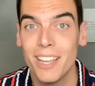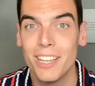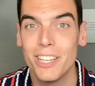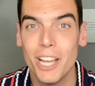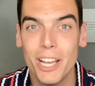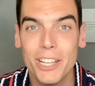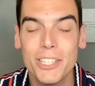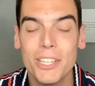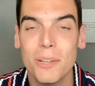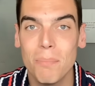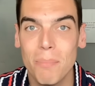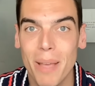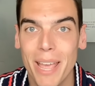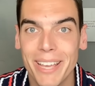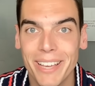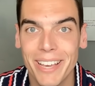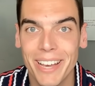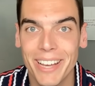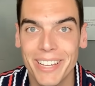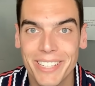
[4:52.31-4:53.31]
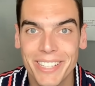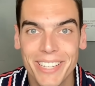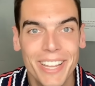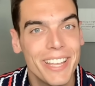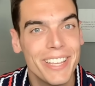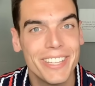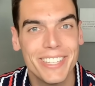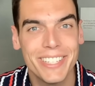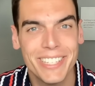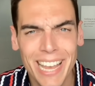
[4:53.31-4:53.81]
doesn't make us
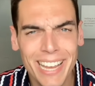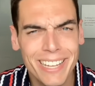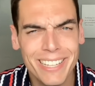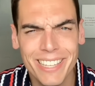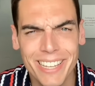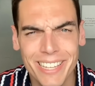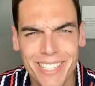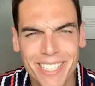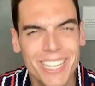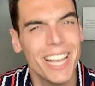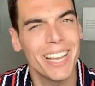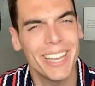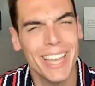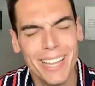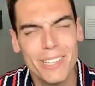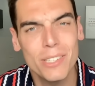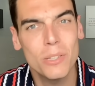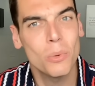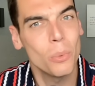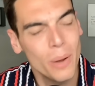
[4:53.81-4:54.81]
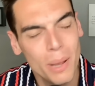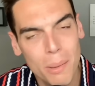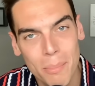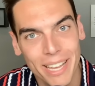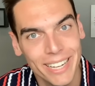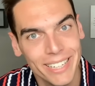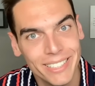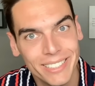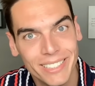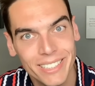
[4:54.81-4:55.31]
sexist against
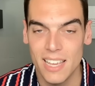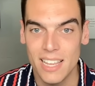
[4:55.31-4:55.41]
women.